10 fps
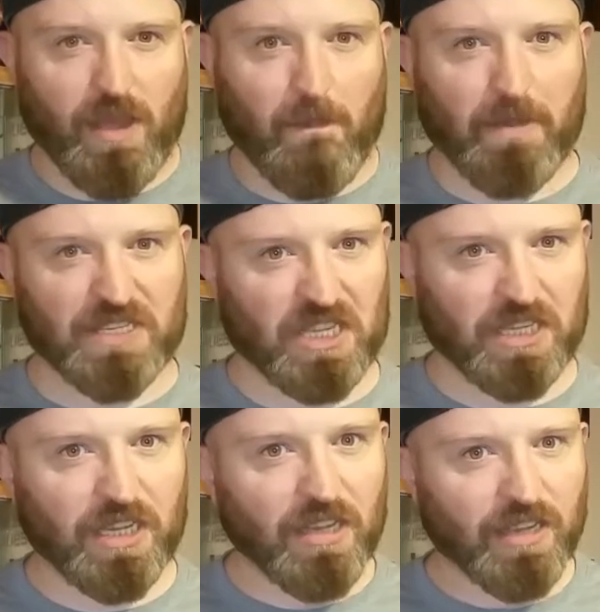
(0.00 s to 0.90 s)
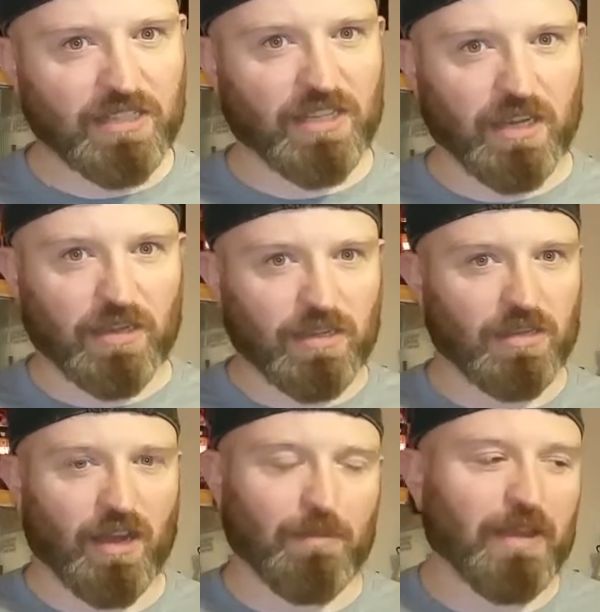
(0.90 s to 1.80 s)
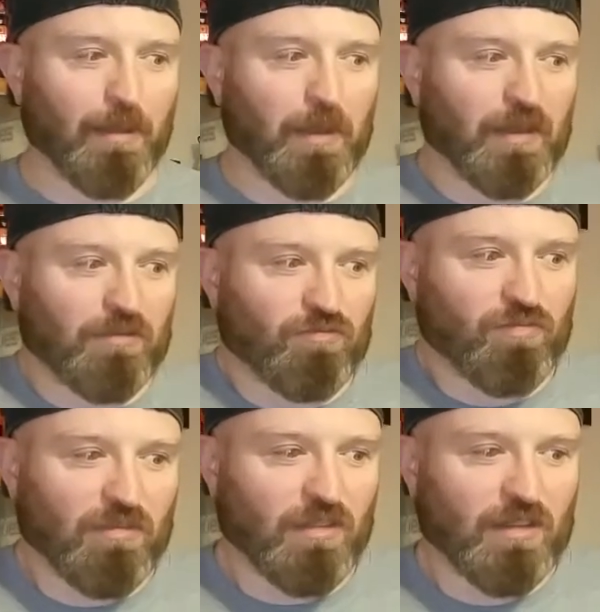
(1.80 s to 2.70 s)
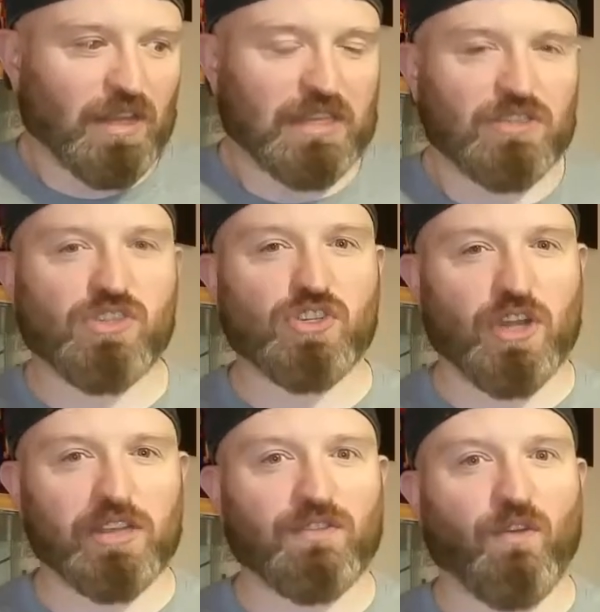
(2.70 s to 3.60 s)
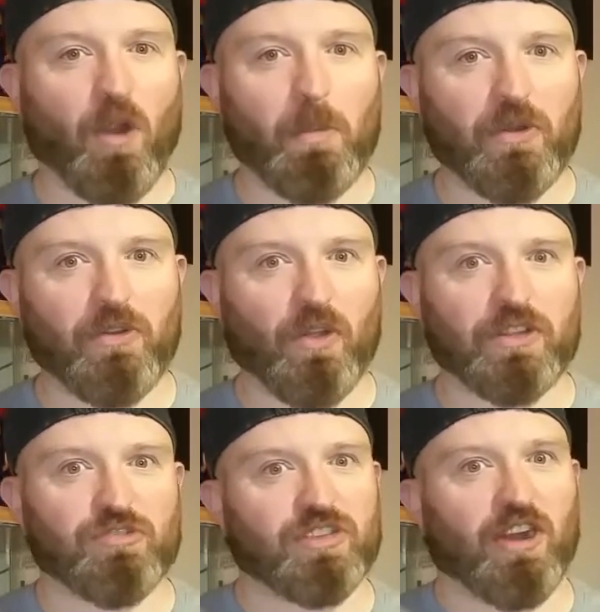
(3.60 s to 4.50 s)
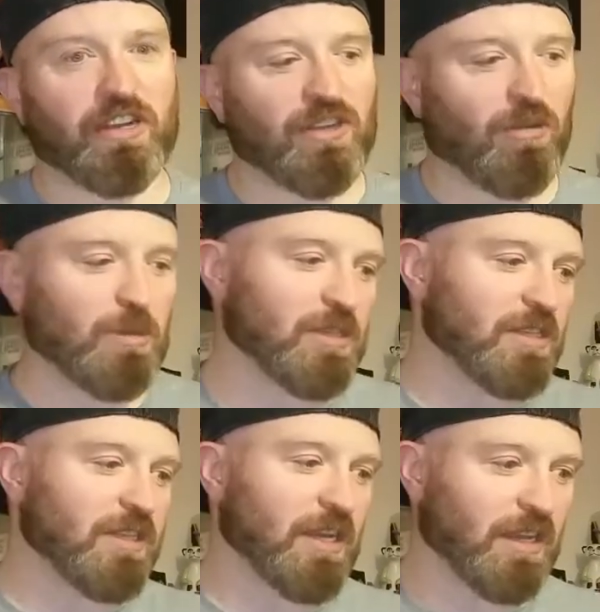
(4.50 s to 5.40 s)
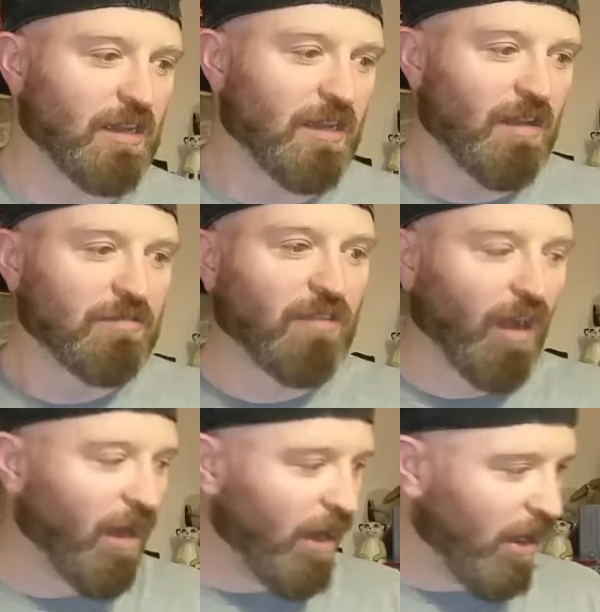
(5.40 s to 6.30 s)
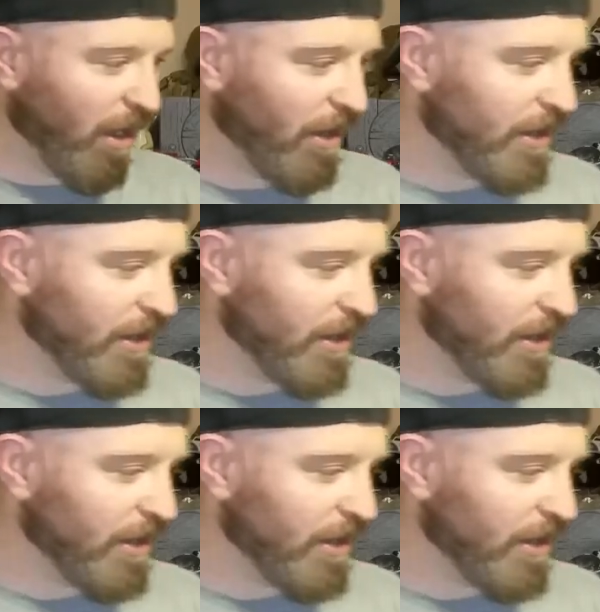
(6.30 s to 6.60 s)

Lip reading: imbecility. It's like, I'm like Transformer knowledge retarded almost, and it's like, duh,